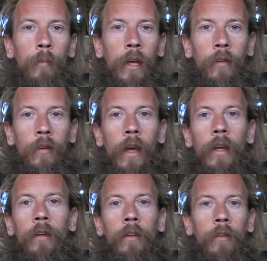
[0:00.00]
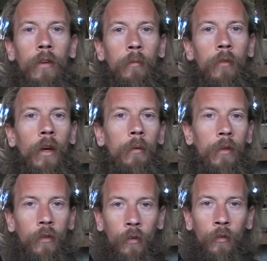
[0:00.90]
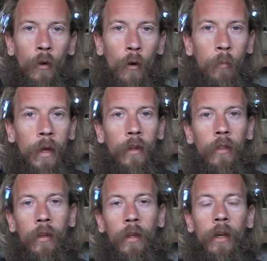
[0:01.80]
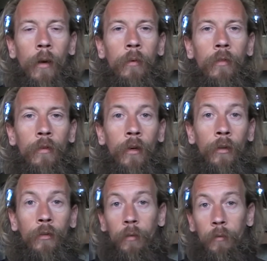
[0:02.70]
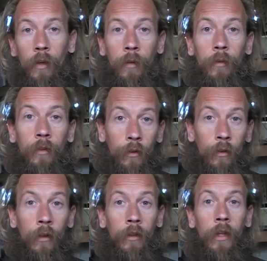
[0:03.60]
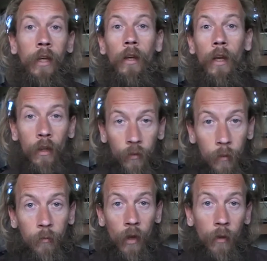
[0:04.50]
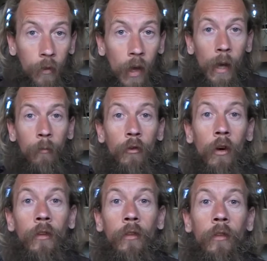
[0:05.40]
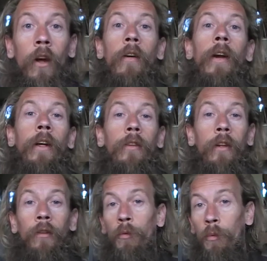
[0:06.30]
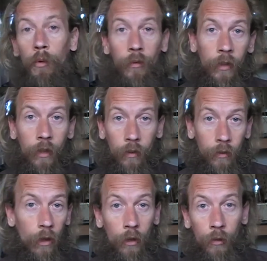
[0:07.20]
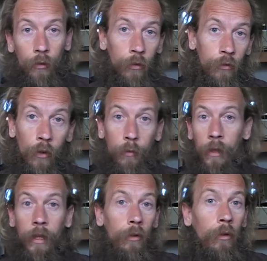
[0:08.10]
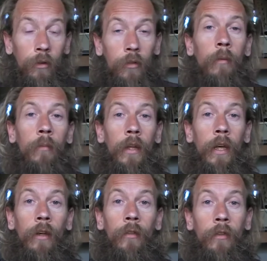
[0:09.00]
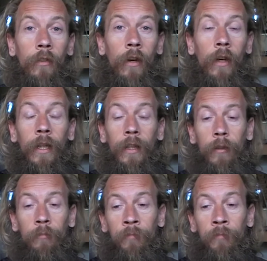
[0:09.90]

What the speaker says: meditate, and sometimes it's a soulmate thing coming through, sometimes it's a God thing. Sometimes I am trying to direct it towards either God or soulmate or something else entirely.